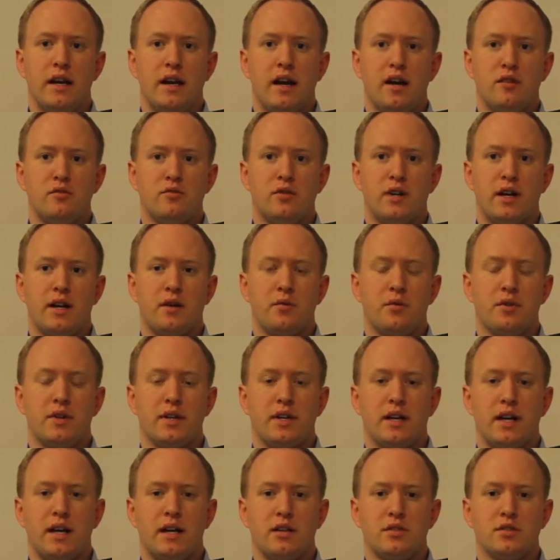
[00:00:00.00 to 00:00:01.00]
and react with the
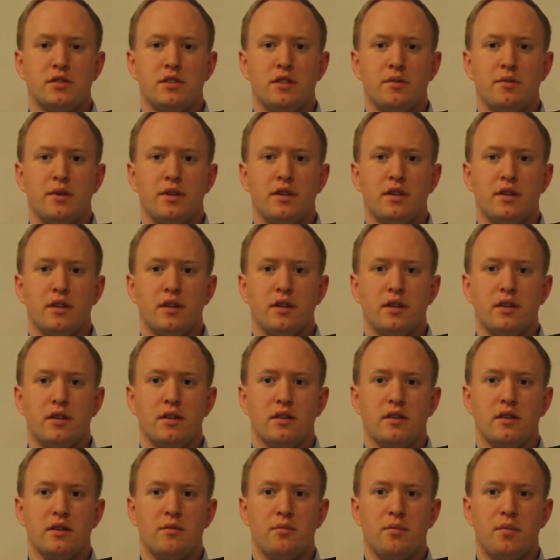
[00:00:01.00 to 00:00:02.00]
calcium in
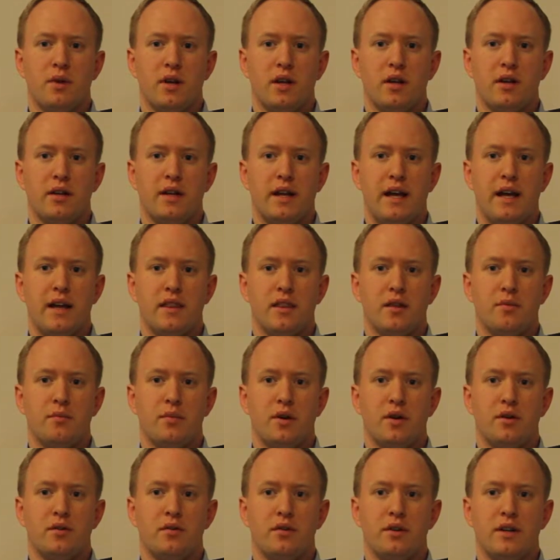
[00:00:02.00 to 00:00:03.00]
the blood and the
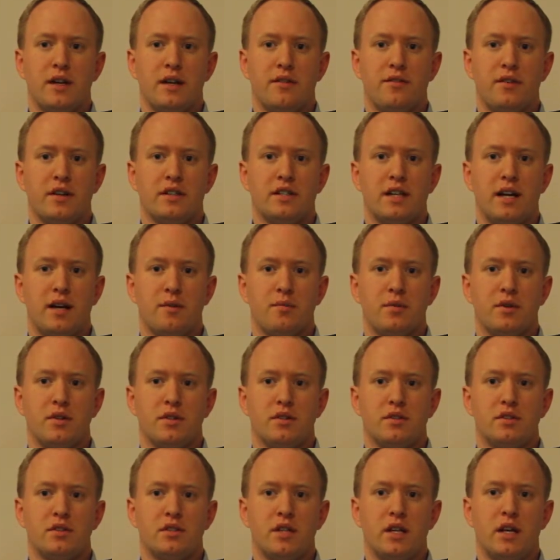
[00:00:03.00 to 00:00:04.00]
bone. If this
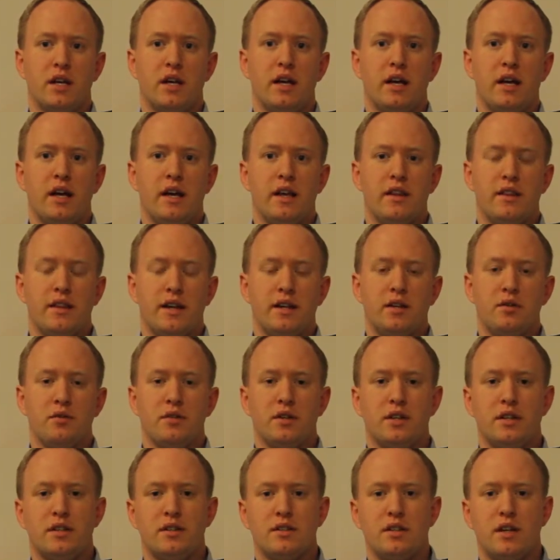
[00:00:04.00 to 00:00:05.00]
happens, then you'll
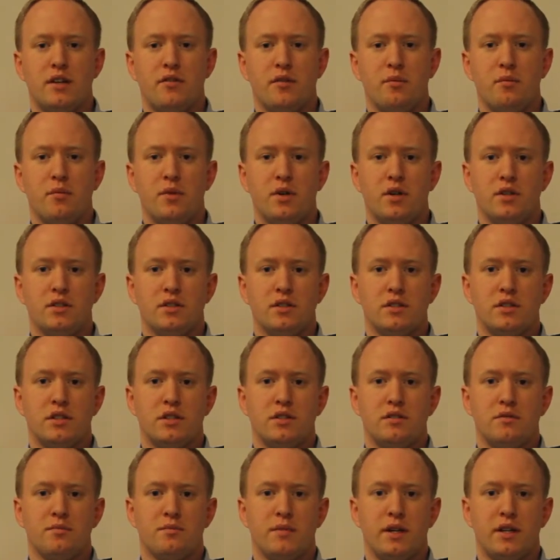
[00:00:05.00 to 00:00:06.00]
need to have
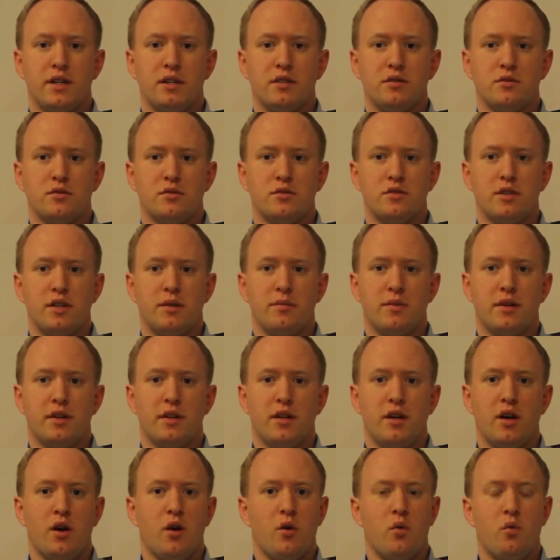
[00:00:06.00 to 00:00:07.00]
emergency medical
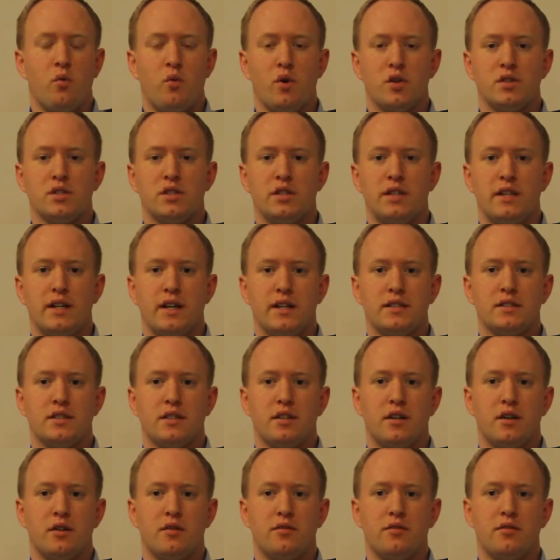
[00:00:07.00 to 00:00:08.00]
treatment. Washing the
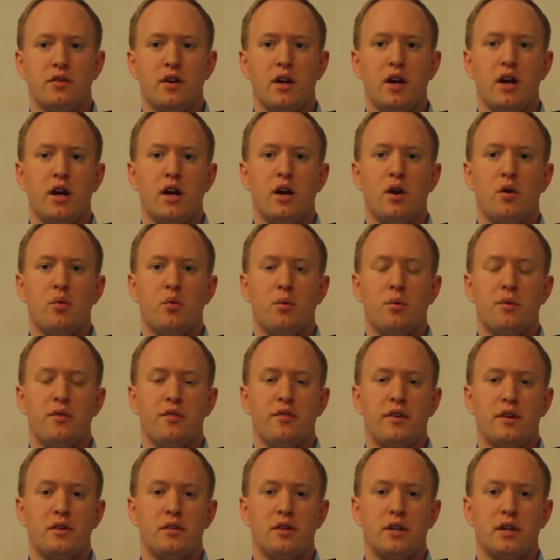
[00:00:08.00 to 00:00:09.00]
acid off will be
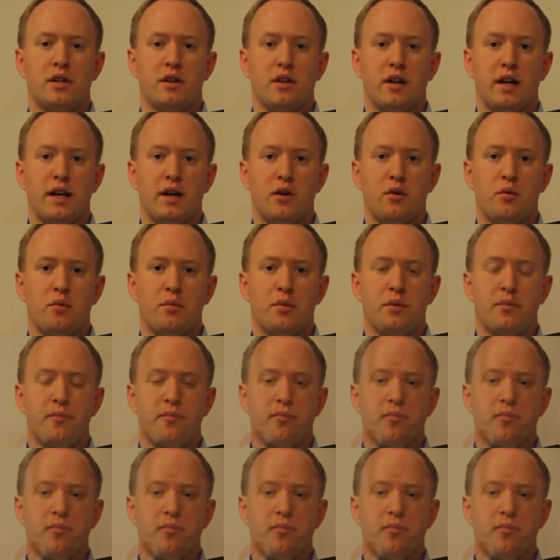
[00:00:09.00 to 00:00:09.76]
very little help.